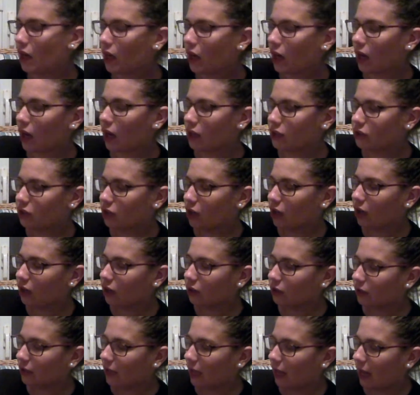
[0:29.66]
A dog
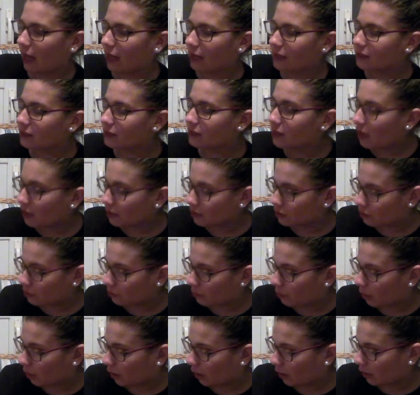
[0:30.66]
or cat, it's not so
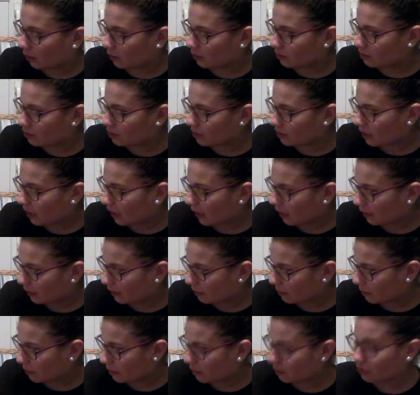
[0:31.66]
hard, just hug
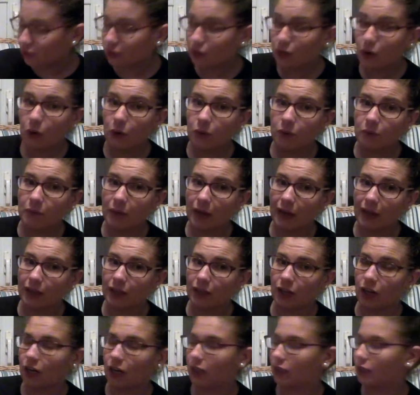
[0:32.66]
them in your own
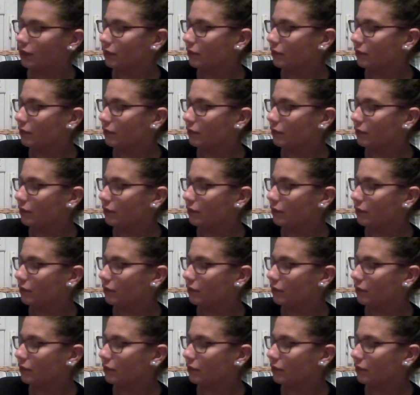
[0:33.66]
backyard.